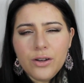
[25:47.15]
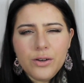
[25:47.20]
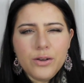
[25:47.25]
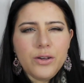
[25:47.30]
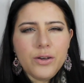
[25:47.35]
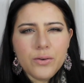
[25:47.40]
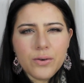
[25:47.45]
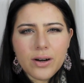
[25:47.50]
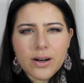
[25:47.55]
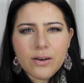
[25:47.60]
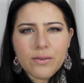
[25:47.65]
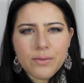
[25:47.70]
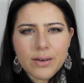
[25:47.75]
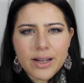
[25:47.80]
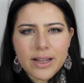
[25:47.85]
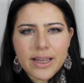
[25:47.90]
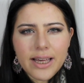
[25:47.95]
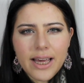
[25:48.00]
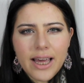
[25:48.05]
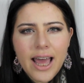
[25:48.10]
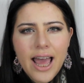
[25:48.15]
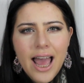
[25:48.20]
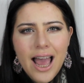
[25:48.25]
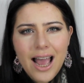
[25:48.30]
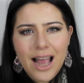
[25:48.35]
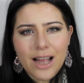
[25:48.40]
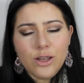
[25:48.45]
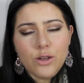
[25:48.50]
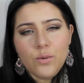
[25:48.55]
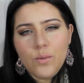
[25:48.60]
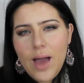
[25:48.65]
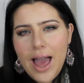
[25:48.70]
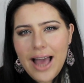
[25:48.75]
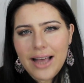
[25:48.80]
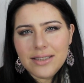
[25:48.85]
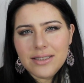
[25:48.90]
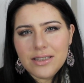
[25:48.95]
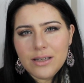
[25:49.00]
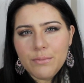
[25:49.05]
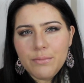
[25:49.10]
New York really and you
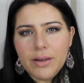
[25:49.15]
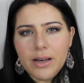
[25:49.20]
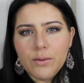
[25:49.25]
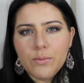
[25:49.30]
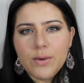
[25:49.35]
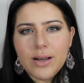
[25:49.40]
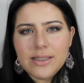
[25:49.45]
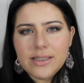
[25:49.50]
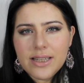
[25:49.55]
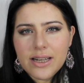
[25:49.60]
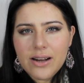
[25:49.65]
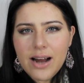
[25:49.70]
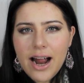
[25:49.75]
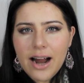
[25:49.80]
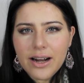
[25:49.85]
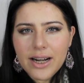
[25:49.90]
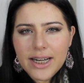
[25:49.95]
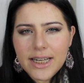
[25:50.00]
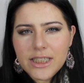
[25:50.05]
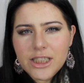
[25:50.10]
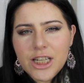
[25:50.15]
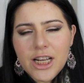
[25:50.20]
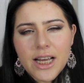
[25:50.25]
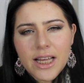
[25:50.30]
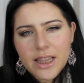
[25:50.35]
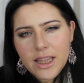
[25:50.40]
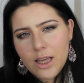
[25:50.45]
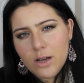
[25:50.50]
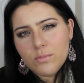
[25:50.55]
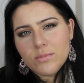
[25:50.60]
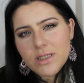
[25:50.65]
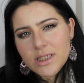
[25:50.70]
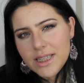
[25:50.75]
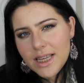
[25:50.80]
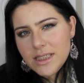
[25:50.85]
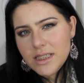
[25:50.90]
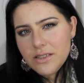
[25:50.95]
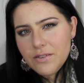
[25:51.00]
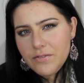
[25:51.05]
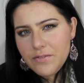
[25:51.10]
ask somebody what's their heritage, they almost
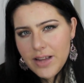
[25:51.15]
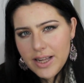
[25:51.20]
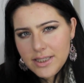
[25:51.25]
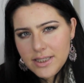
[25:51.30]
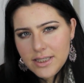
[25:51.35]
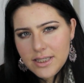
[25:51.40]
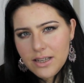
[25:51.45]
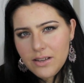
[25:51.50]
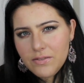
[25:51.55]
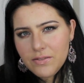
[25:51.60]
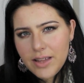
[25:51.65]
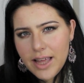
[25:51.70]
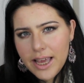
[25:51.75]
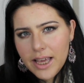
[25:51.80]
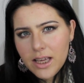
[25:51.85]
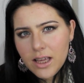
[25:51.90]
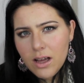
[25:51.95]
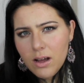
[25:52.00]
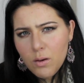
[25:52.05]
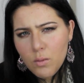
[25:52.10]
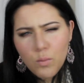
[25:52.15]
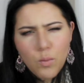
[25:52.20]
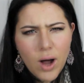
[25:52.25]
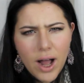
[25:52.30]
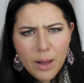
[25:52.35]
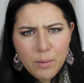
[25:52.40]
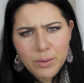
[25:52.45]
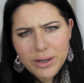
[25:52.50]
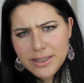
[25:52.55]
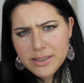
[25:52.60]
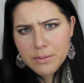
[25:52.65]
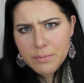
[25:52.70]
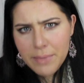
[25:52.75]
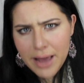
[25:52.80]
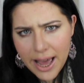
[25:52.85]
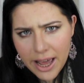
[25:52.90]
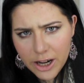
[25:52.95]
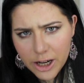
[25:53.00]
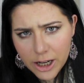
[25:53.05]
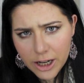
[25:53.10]
get defensive, like, why, what does it
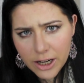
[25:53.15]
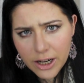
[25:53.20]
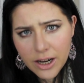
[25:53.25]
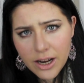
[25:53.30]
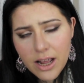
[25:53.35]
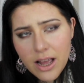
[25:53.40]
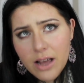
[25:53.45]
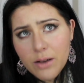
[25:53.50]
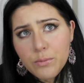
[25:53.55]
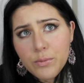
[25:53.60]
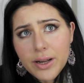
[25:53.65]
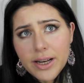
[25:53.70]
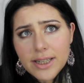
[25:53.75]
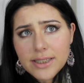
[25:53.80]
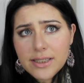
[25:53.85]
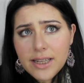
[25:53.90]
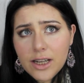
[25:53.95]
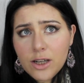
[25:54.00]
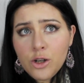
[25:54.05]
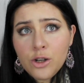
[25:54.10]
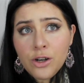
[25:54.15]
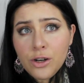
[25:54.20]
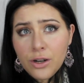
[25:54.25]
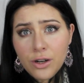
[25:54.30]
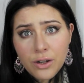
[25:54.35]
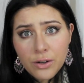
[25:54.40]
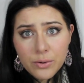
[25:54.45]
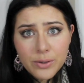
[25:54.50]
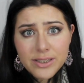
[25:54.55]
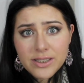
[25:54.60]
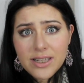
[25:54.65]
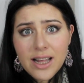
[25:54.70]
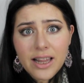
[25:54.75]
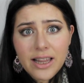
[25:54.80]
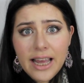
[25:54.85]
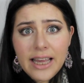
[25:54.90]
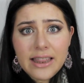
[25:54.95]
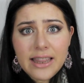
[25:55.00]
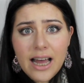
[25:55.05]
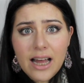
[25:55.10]
matter? When it's like, no, it's not
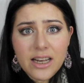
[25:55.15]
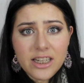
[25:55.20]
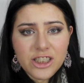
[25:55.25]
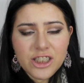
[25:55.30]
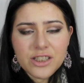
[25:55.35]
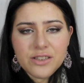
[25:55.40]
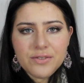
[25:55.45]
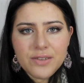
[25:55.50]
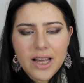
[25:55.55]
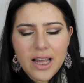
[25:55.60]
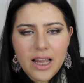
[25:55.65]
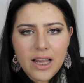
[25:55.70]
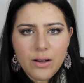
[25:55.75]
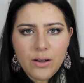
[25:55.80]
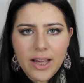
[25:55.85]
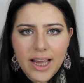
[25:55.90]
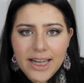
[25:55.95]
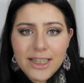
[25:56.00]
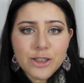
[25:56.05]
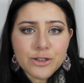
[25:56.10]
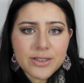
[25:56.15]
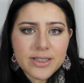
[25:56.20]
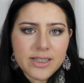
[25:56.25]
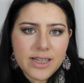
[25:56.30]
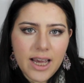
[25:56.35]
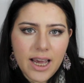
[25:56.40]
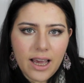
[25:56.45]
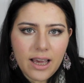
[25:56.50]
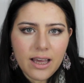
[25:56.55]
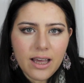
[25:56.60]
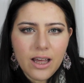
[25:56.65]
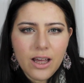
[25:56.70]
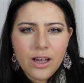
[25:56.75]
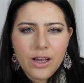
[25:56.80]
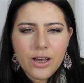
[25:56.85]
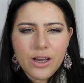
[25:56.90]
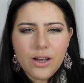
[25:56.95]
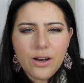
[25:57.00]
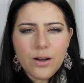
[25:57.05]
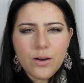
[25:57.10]
like that, it's just interesting.
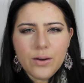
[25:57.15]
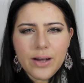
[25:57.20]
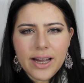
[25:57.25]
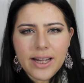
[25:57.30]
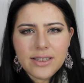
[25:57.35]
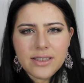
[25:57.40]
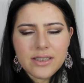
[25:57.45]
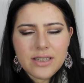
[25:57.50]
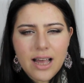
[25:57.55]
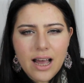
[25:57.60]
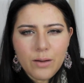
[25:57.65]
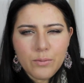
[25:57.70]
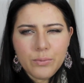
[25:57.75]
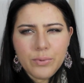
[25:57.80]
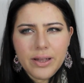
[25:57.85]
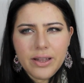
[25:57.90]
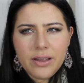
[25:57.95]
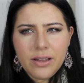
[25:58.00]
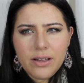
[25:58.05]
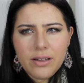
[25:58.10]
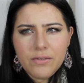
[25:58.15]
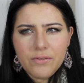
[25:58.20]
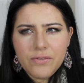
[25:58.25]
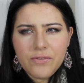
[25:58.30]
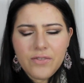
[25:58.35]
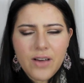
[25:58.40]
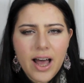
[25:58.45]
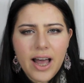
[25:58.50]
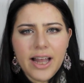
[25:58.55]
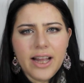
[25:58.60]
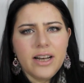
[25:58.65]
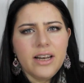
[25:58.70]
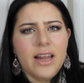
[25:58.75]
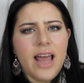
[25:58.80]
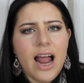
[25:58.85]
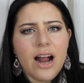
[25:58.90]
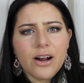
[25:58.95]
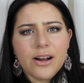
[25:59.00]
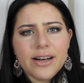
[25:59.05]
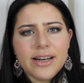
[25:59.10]
You know, we find
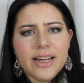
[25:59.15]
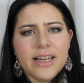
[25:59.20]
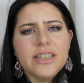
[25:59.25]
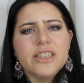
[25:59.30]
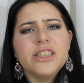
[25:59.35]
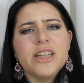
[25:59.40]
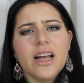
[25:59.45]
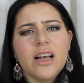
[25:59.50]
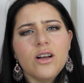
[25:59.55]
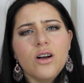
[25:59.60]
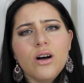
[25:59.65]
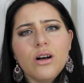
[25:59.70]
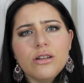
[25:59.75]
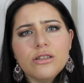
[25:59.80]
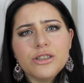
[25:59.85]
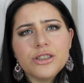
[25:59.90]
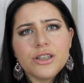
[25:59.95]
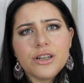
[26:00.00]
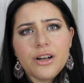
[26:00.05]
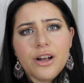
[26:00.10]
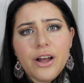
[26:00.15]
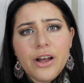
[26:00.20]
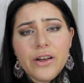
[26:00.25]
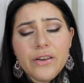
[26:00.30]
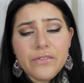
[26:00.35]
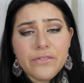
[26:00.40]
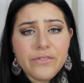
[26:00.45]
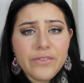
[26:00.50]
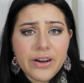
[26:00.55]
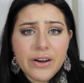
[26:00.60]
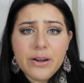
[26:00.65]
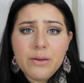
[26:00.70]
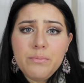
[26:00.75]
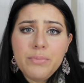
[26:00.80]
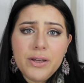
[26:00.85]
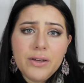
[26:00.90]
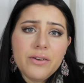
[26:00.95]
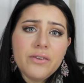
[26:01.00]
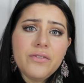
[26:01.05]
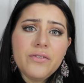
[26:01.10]
heritage and culture very
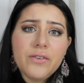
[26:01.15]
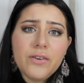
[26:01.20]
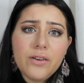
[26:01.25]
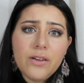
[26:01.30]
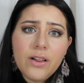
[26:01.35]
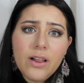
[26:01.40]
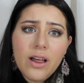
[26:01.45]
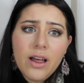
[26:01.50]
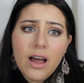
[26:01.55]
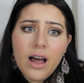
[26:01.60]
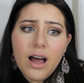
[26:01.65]
beautiful.